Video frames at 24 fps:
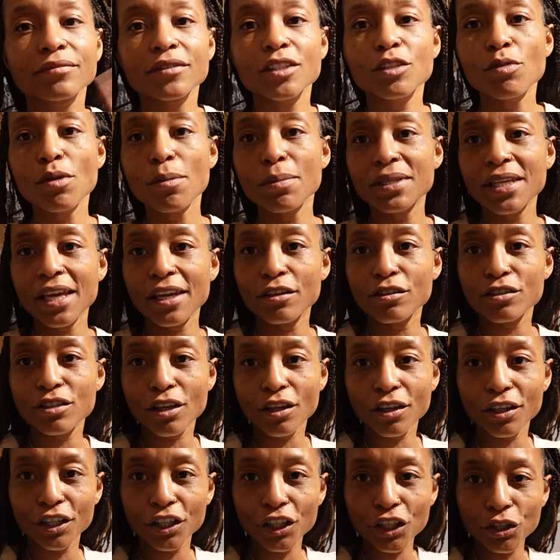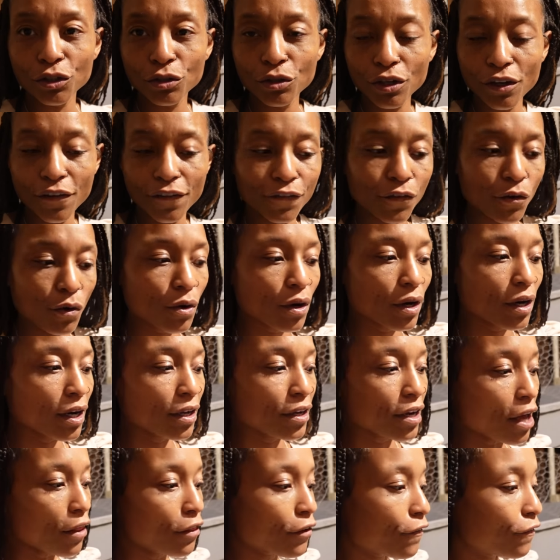sweet potatoes are gonna cure for
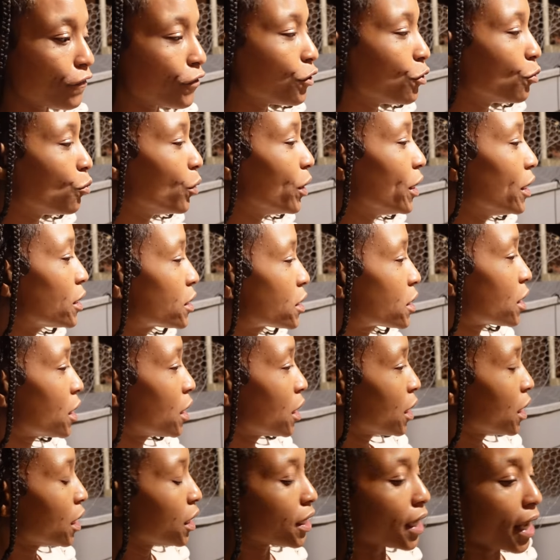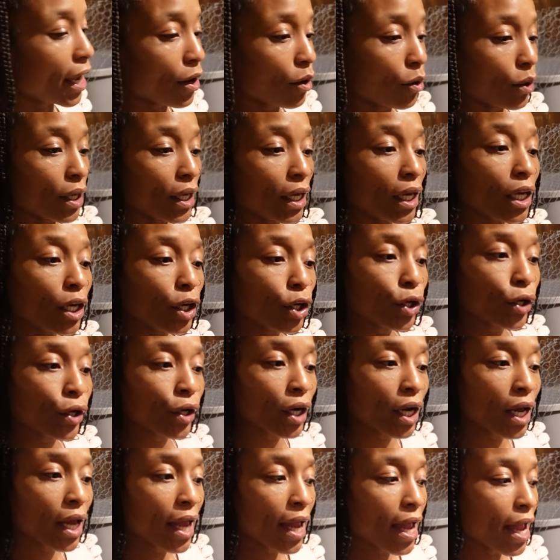another few weeks down here,
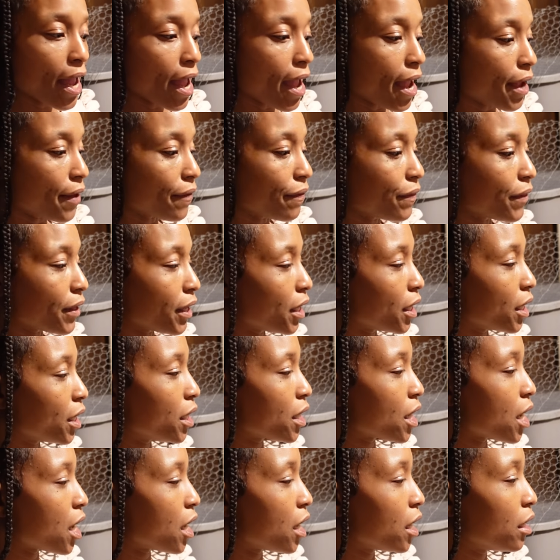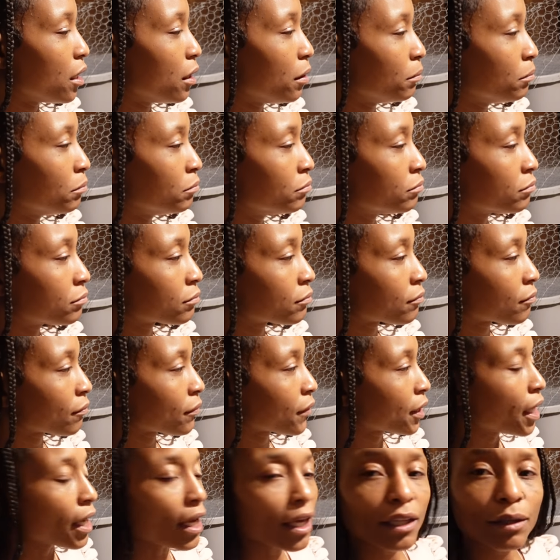and then
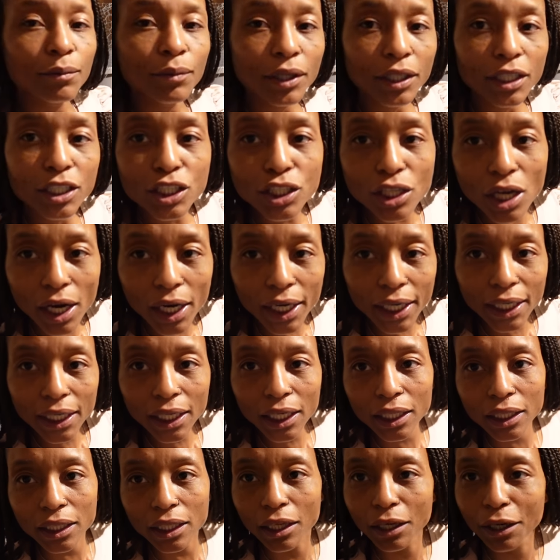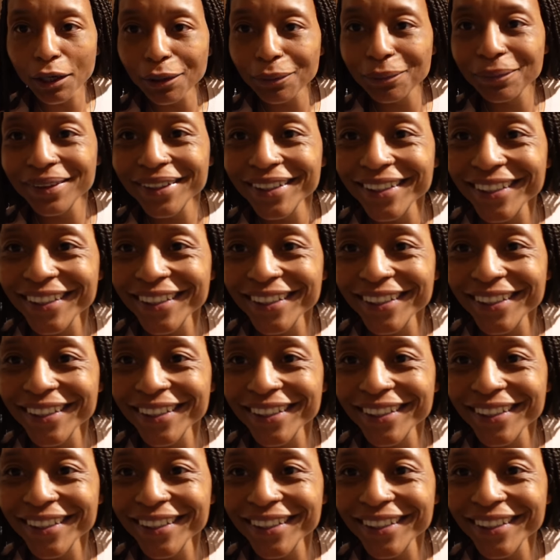we're gonna start eating them.